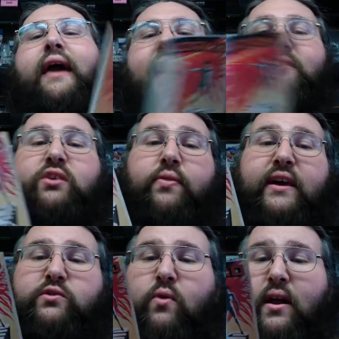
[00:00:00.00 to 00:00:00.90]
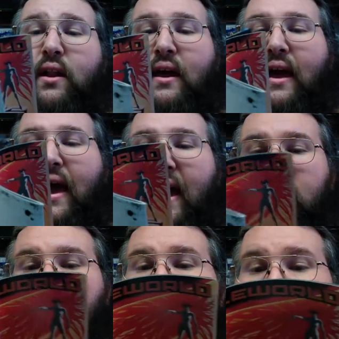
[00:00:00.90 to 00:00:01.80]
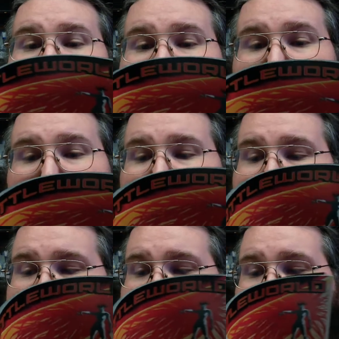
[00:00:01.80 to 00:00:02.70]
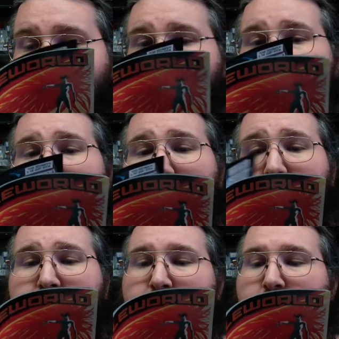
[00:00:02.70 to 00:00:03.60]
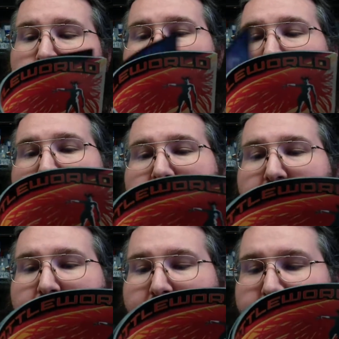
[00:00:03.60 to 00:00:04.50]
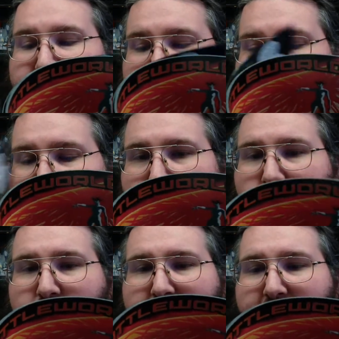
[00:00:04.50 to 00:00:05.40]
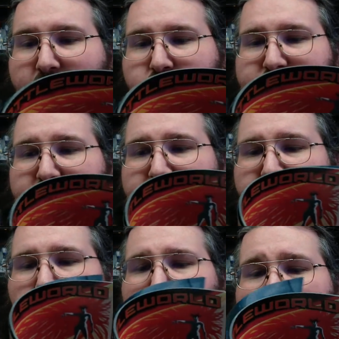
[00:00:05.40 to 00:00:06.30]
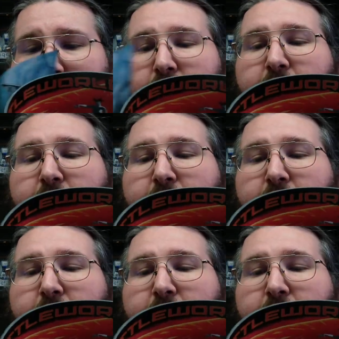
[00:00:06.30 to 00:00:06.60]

And so this one has fan-flippin-tastic art, and it is just a really interesting story.